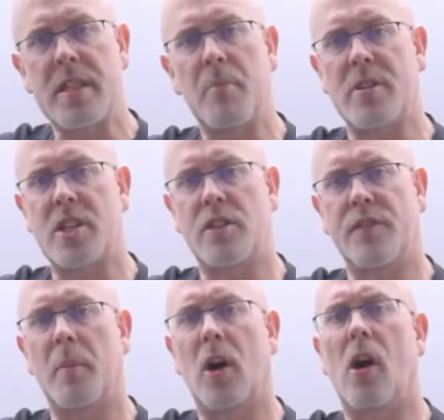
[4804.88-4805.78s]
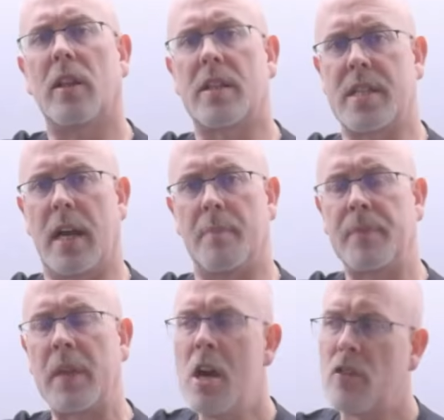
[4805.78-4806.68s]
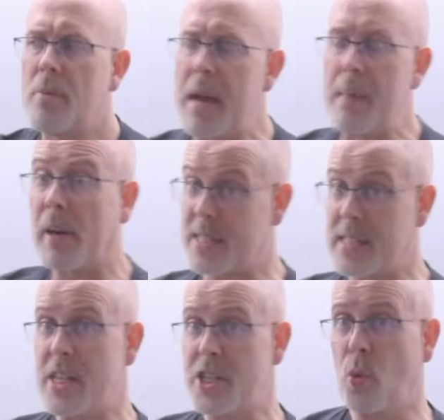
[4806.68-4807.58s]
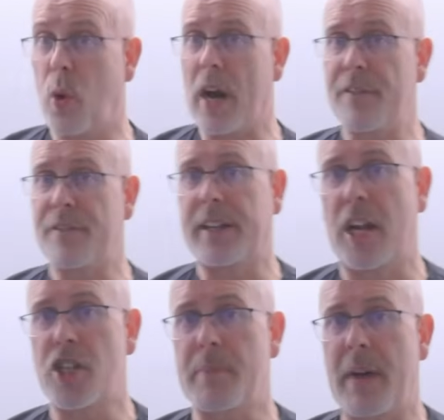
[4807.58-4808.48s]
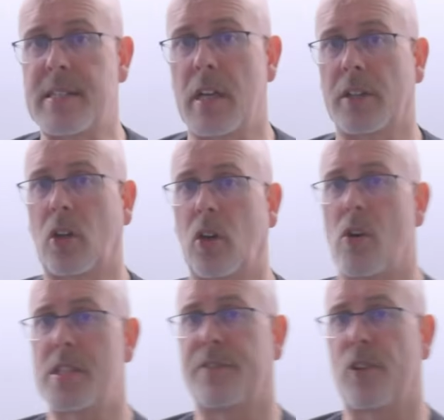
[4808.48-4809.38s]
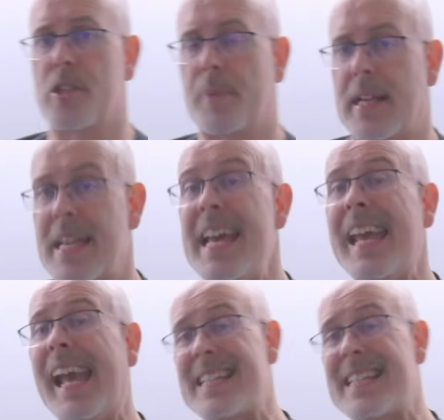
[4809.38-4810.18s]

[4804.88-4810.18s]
amortization formula all the time? Remember, as I said to you, why financial maths is on the course in the first place. It's